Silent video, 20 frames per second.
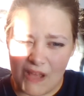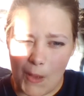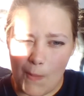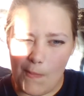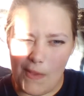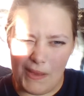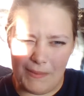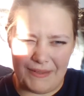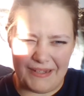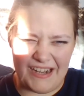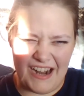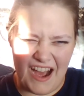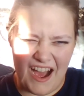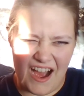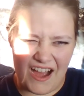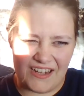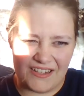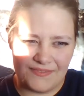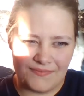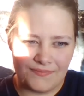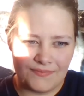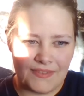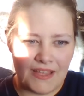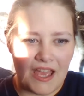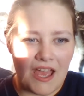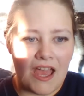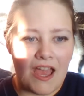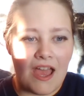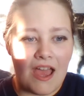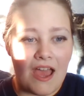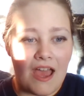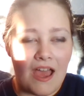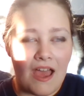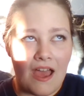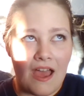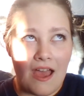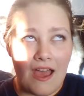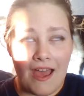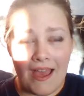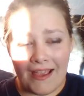Maybe not.
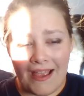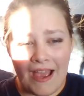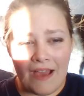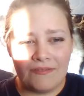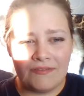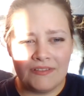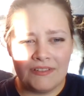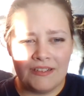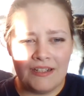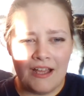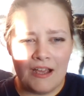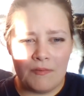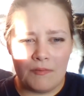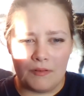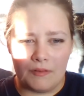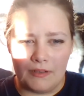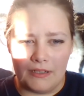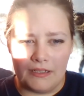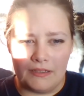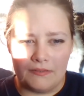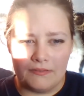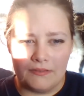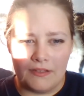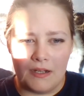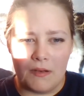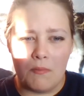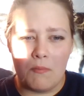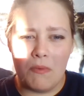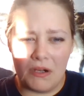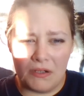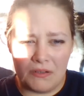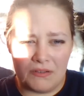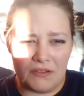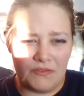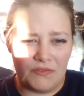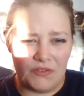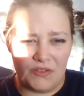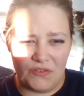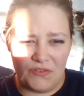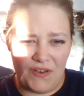Hang out in the library. And moan
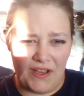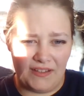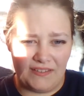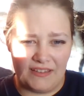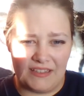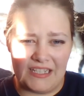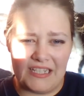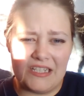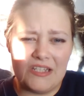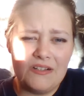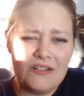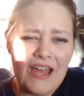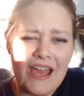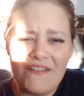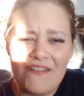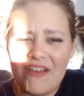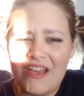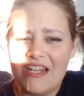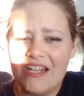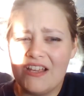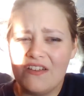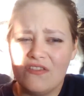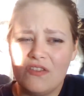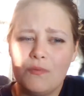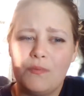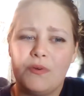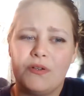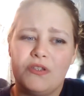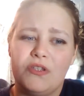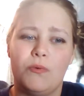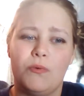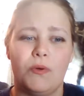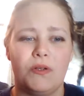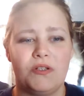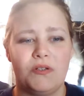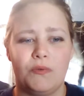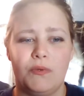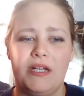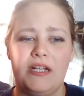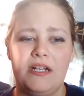over the fact that they don't have any of the books you want
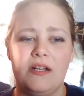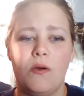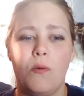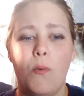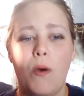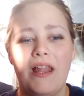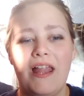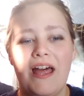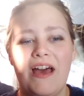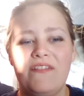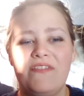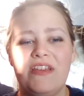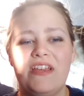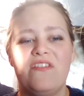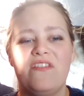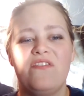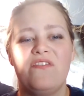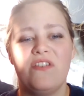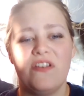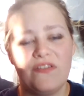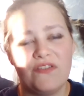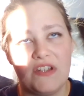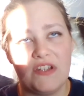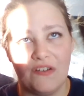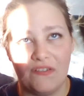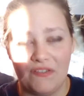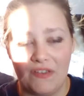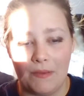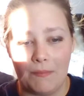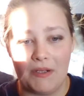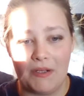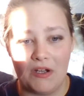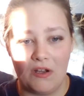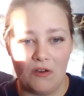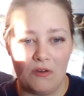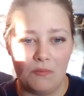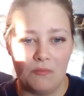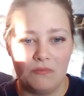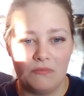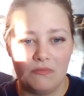to read while having 50 of them at
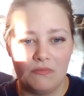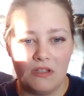home.